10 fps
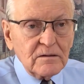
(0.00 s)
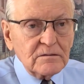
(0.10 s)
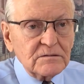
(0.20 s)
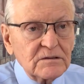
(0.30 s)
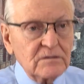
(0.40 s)

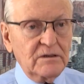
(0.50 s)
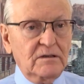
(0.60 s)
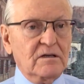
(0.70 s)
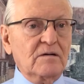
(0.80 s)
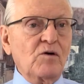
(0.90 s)
So
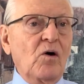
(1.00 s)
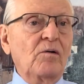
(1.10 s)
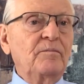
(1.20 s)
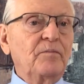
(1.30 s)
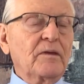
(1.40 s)
he'd come
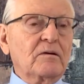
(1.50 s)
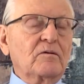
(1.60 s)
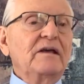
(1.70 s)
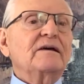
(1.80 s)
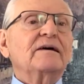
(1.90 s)
home on
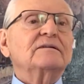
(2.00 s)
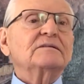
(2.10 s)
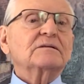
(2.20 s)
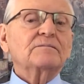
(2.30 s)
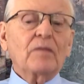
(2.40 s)

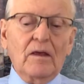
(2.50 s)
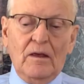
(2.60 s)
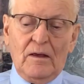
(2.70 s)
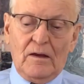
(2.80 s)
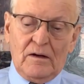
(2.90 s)
weekends,
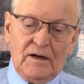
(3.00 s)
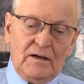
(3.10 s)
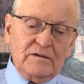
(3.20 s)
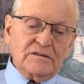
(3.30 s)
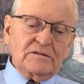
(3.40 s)
and
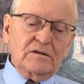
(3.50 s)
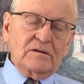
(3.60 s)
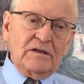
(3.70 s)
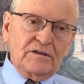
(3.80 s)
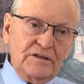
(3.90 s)
now
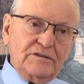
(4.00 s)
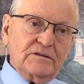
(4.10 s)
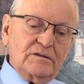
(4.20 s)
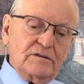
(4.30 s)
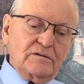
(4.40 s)
in
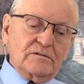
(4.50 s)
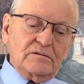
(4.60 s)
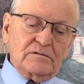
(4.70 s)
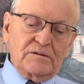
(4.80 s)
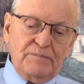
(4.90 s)
addition
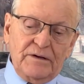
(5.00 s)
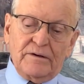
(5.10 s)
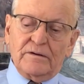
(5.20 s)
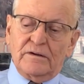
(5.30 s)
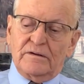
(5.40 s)
to the
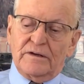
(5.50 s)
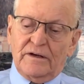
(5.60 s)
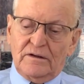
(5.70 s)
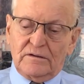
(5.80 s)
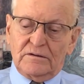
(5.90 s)
beer and the
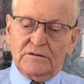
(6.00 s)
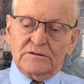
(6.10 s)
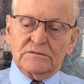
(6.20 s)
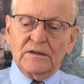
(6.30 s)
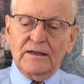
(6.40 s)

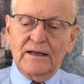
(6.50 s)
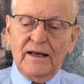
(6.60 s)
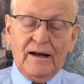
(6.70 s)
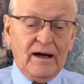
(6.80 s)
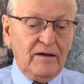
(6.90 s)
alcohol,
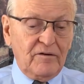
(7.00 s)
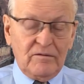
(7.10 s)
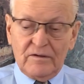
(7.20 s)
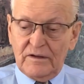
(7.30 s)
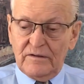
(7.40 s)
and I
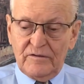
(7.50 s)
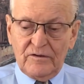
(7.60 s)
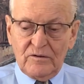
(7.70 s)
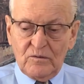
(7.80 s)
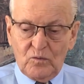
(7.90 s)
don't even
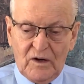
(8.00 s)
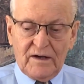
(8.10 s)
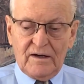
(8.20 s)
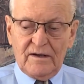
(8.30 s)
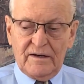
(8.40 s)
know what
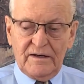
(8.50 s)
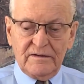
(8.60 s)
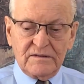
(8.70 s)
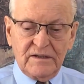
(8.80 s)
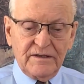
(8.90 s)

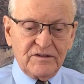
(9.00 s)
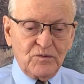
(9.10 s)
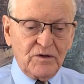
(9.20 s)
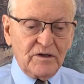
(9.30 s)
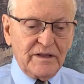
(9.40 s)
these things
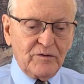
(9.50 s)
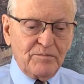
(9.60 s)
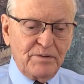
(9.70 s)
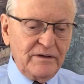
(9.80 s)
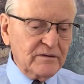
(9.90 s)
were. There were
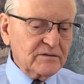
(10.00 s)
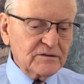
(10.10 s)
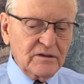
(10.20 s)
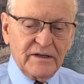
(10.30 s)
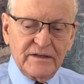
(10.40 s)

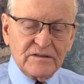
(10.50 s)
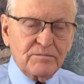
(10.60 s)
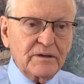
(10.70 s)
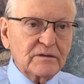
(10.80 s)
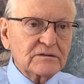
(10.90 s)
pills, all kinds
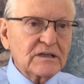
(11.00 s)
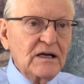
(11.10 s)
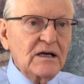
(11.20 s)
of pills.